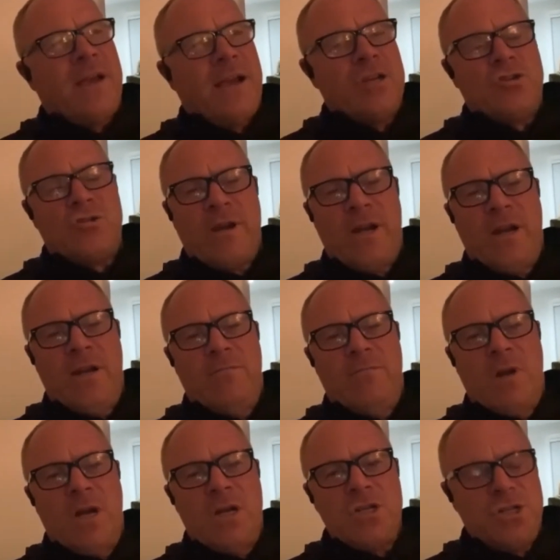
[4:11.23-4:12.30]
that adrenaline
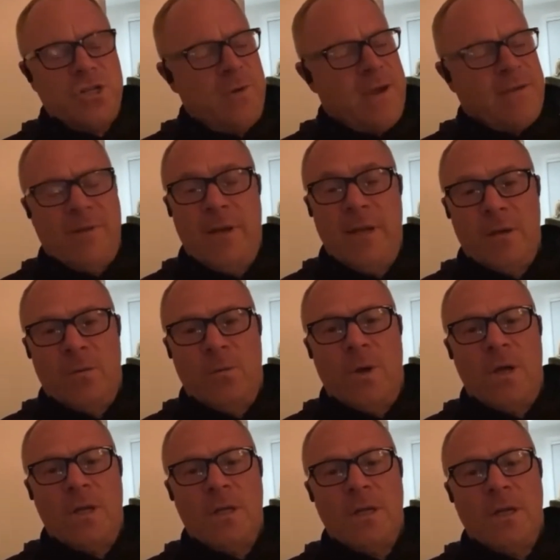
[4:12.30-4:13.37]
rush, you have a little
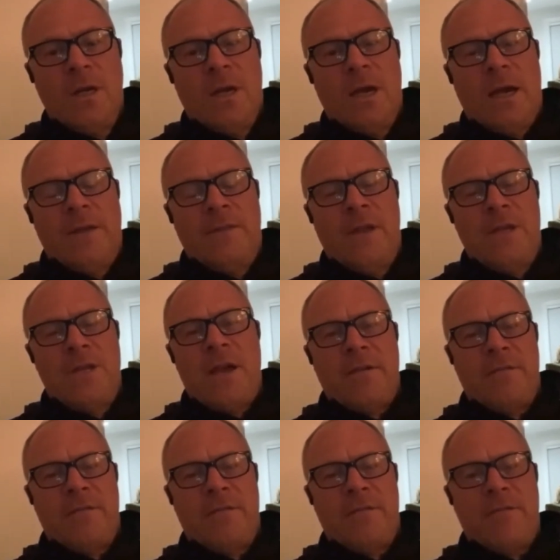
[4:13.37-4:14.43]
one, and then you
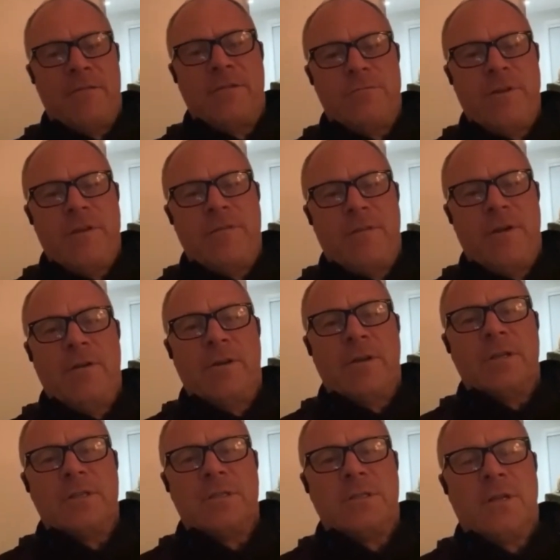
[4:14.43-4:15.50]
have to
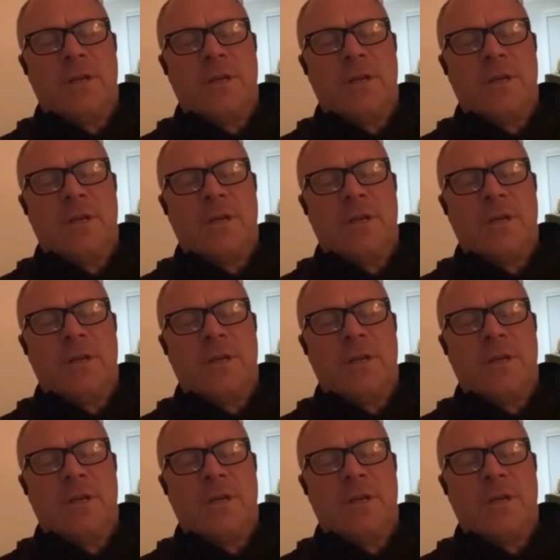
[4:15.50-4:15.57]
refocus.